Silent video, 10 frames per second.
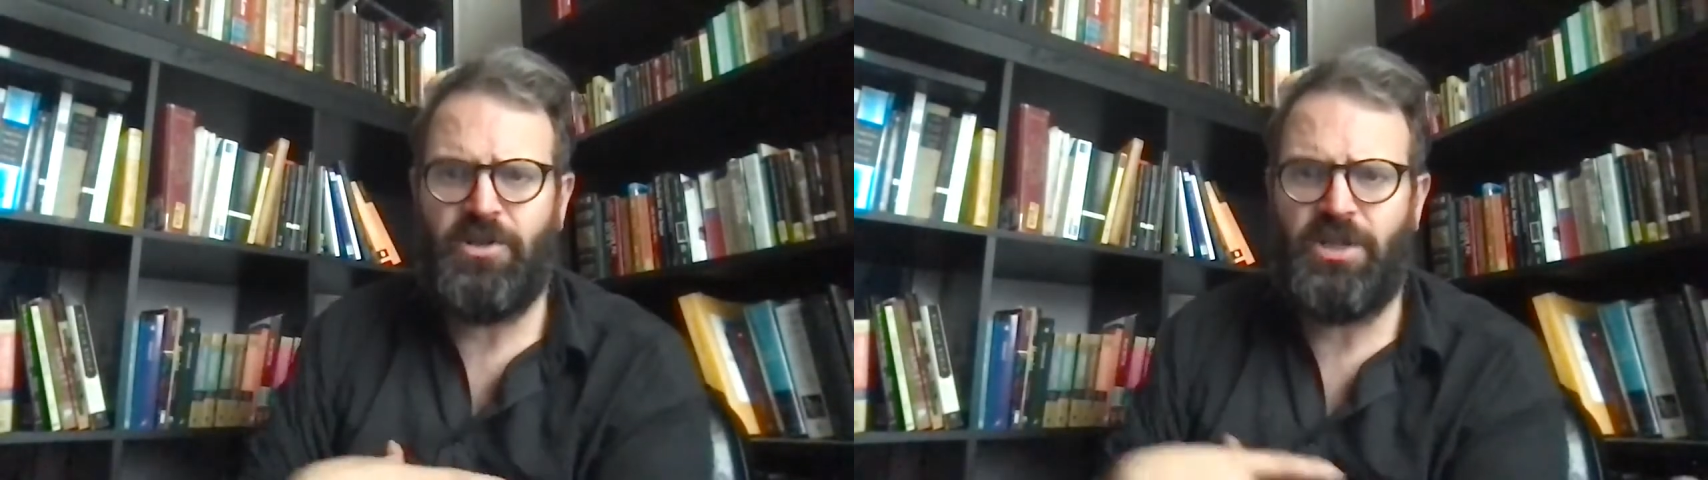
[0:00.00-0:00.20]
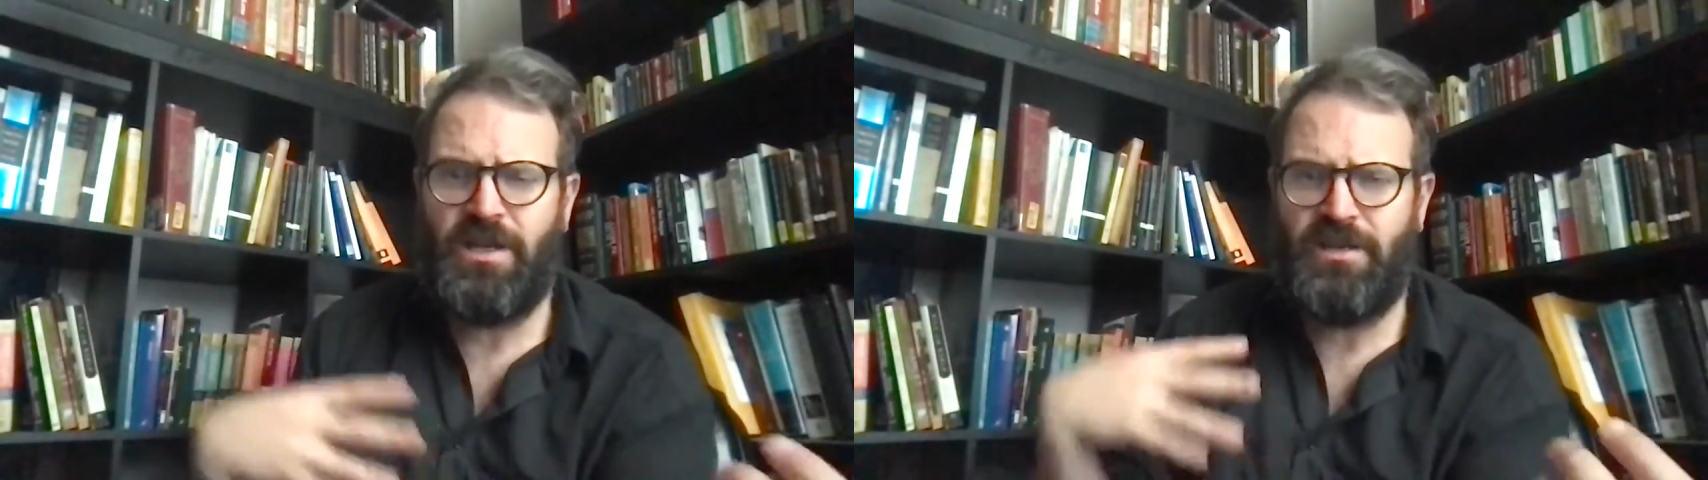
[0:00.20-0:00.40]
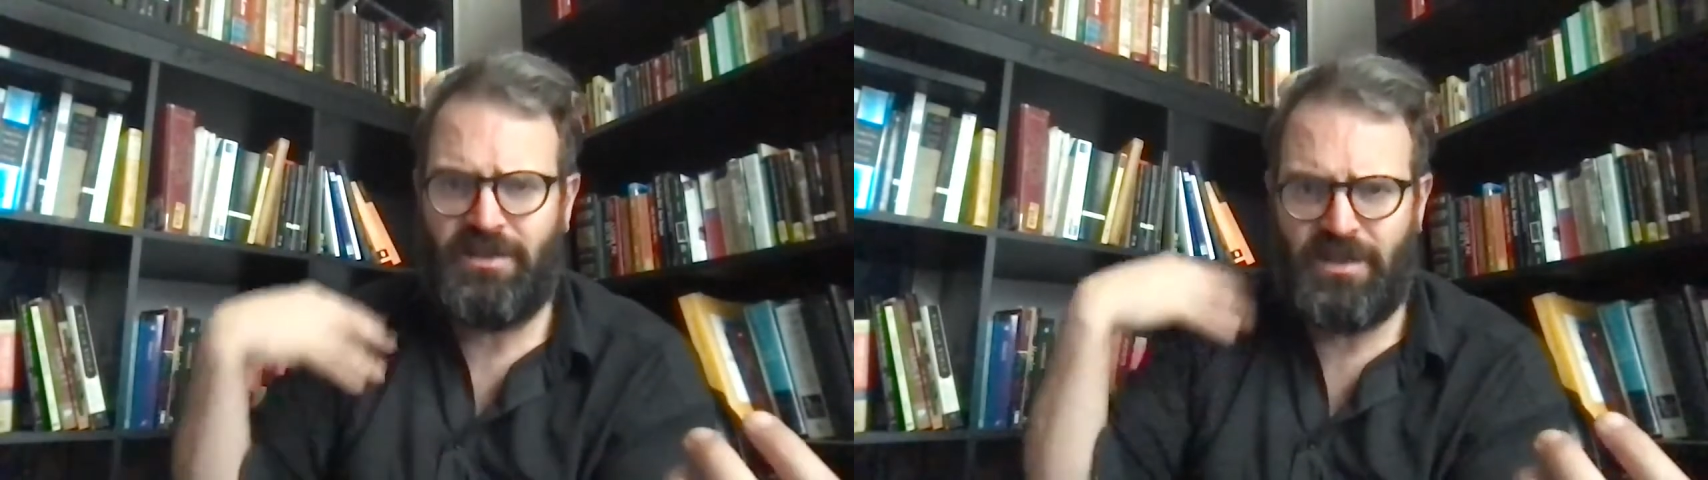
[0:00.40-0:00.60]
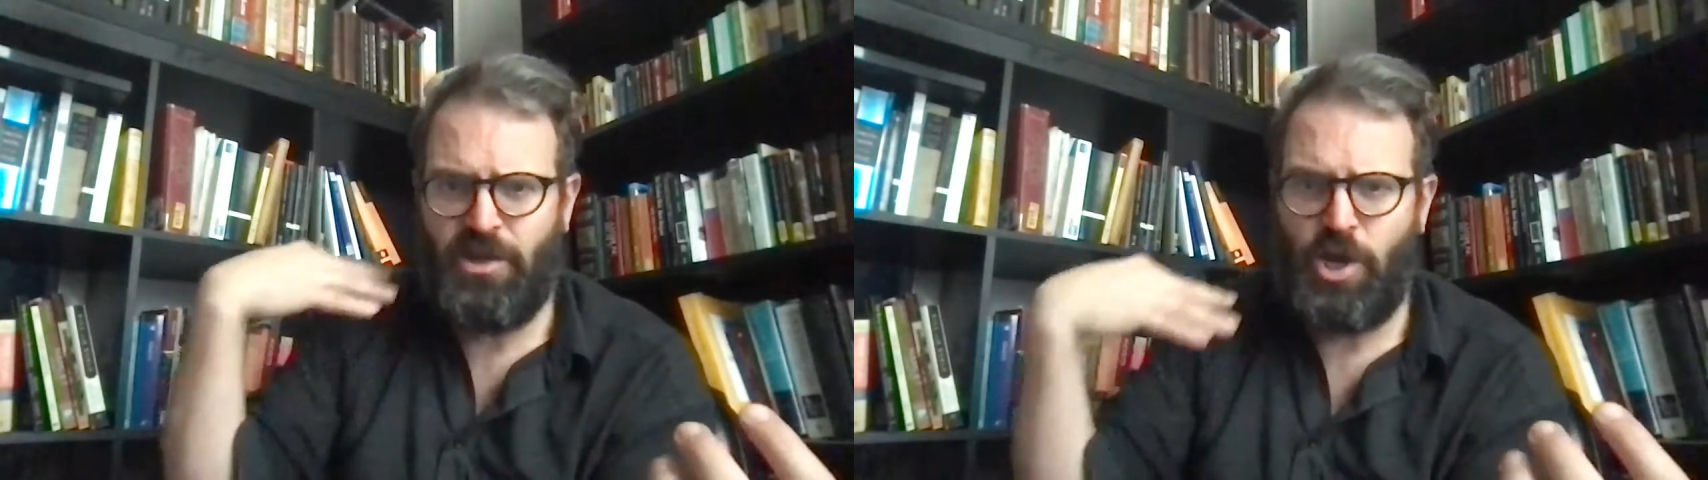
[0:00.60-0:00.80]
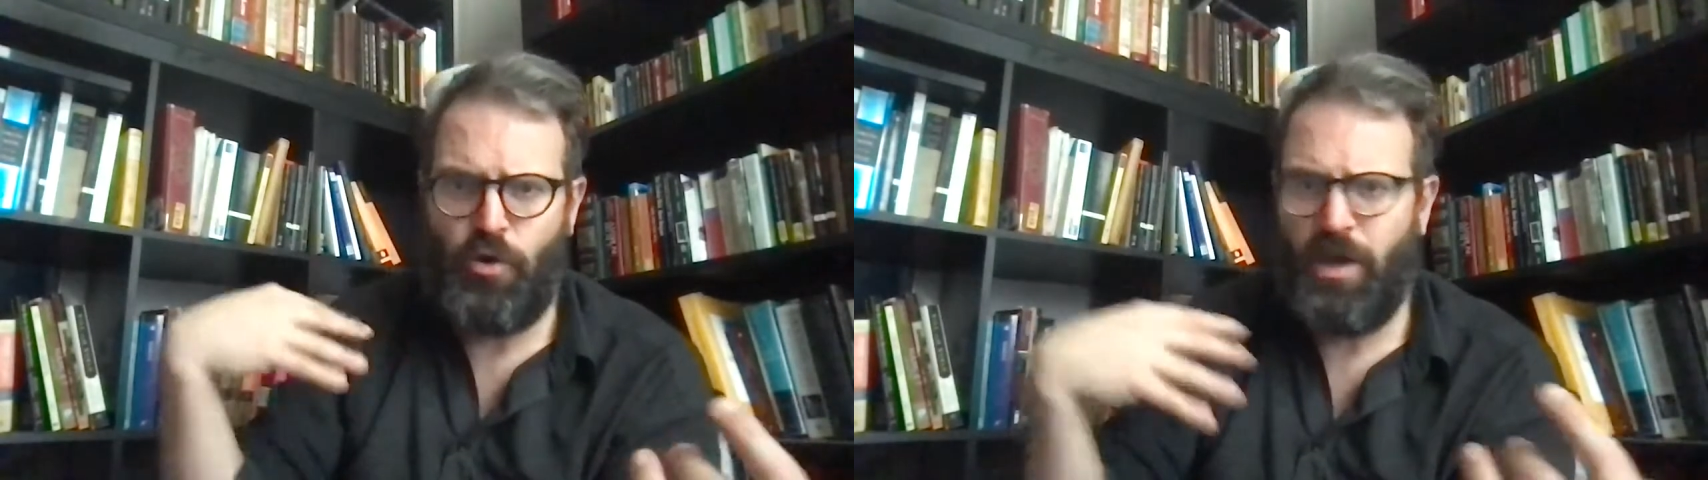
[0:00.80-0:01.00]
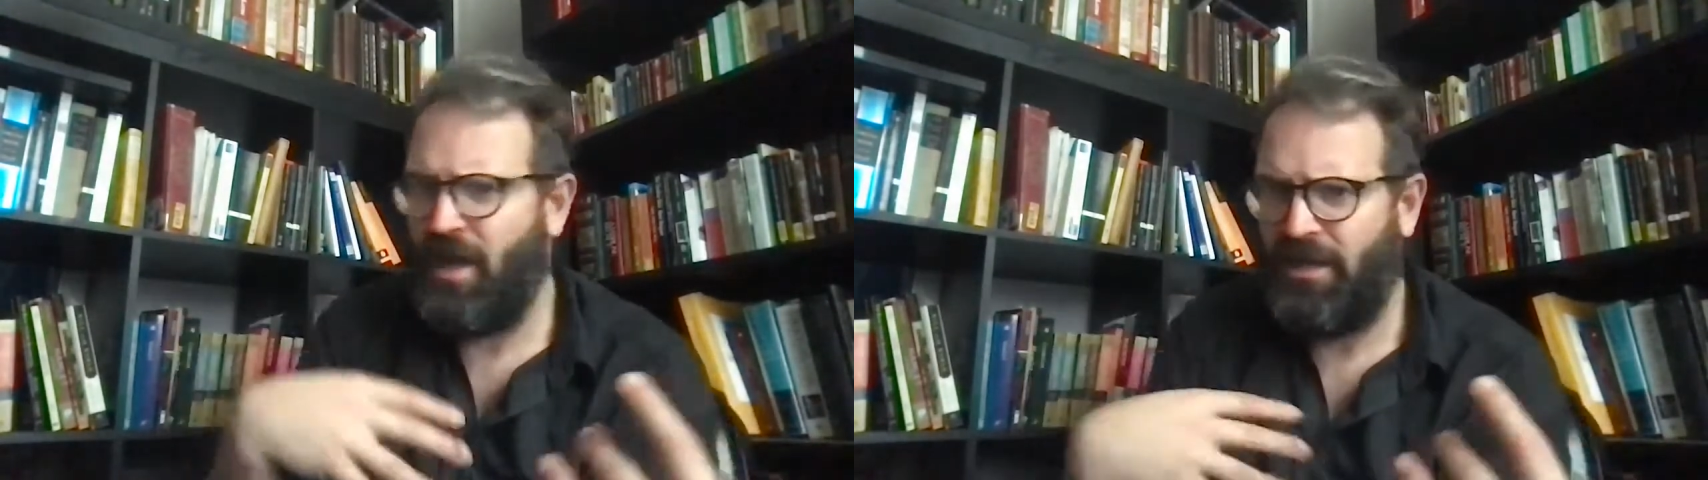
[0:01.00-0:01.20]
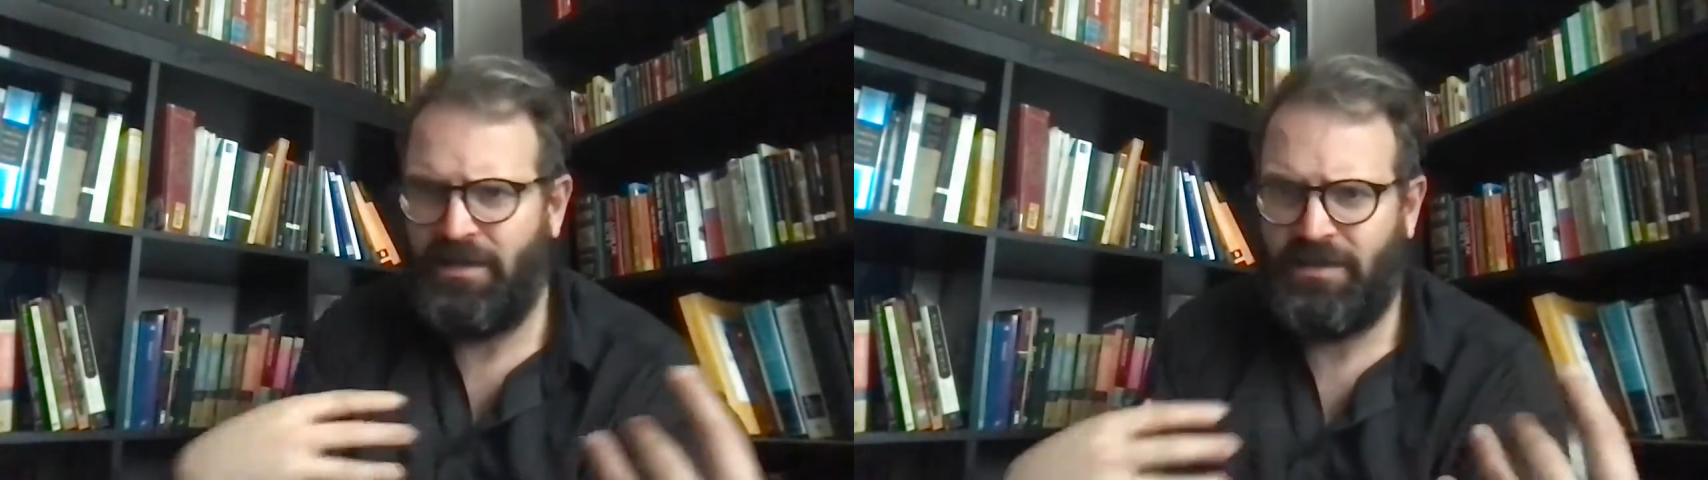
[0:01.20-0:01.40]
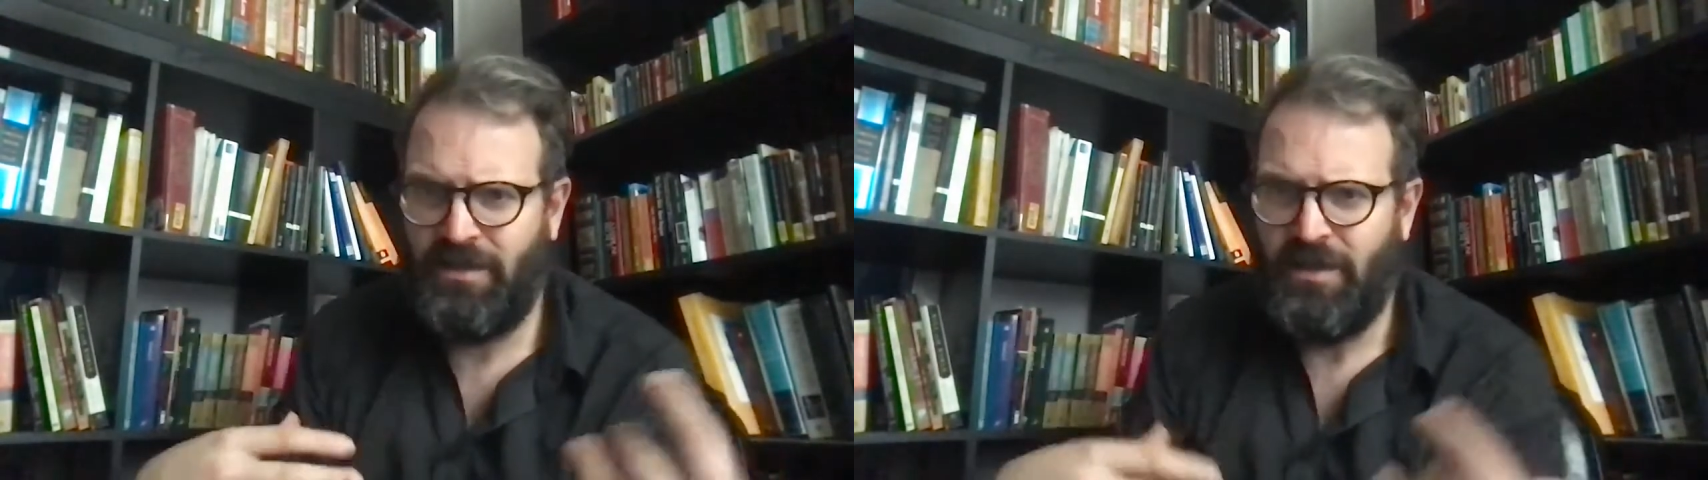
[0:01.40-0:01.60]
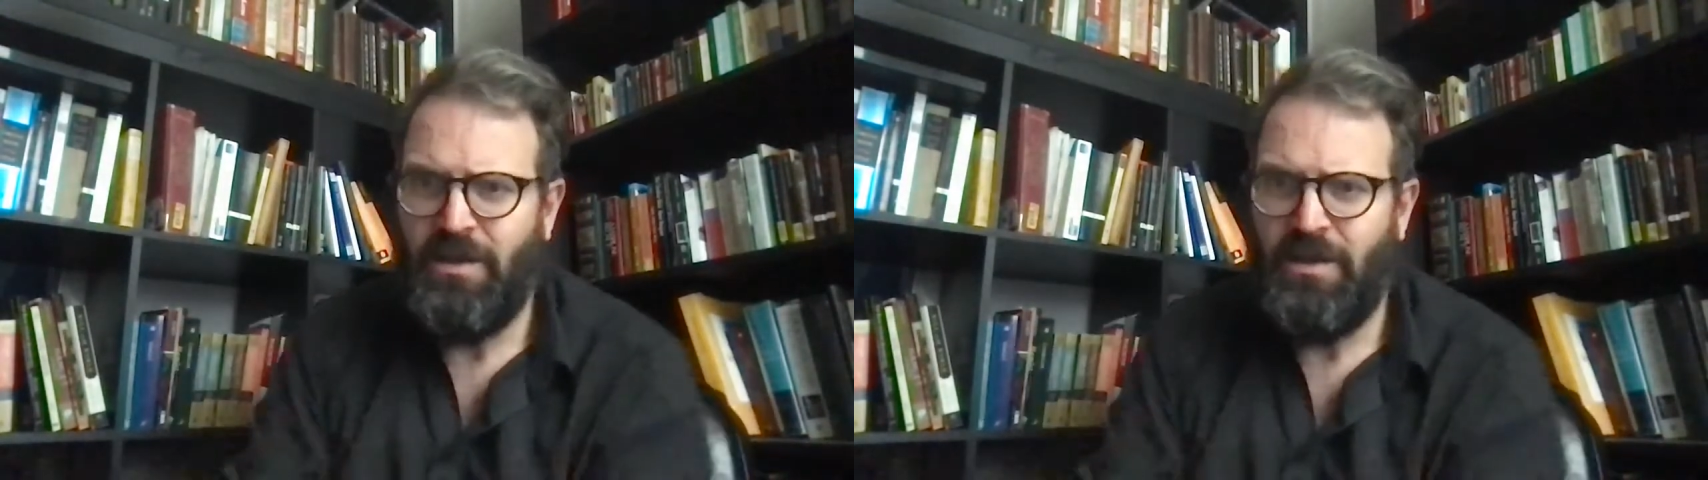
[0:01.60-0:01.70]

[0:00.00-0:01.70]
chests and no heads,